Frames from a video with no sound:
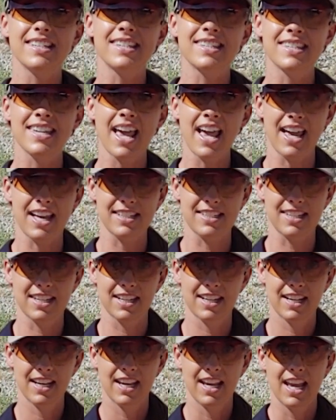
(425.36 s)
set.
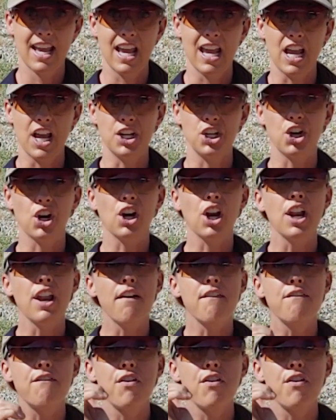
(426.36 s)
And you're going to